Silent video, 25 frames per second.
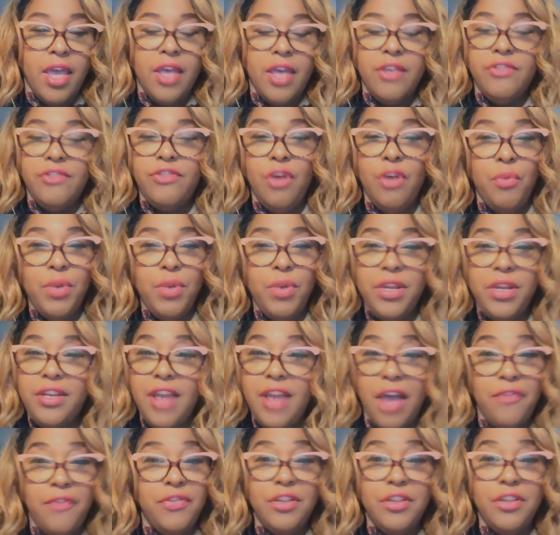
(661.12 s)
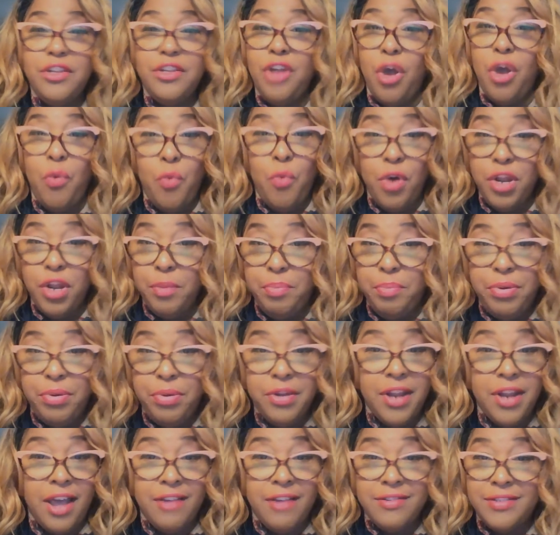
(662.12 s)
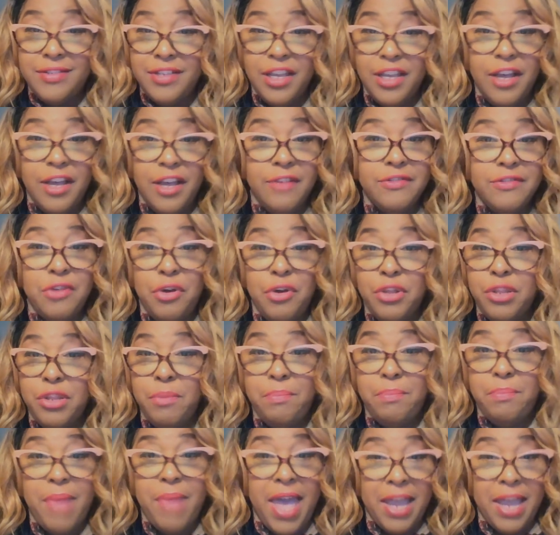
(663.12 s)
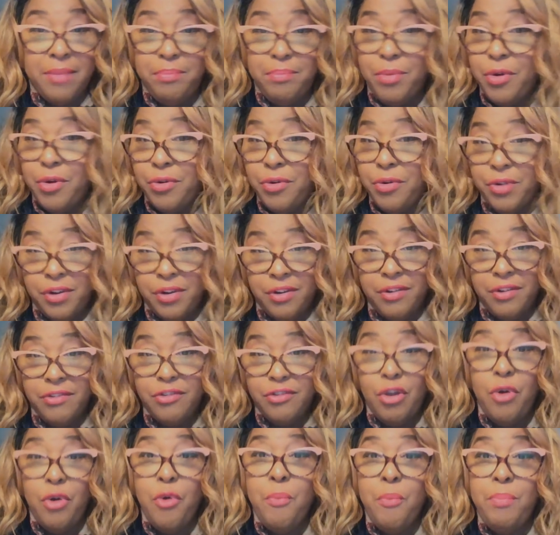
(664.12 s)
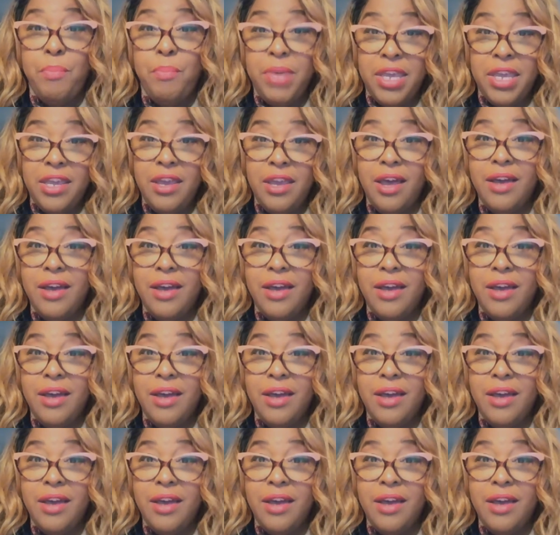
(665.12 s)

So we definitely don't want to put ourselves on the back burner. So be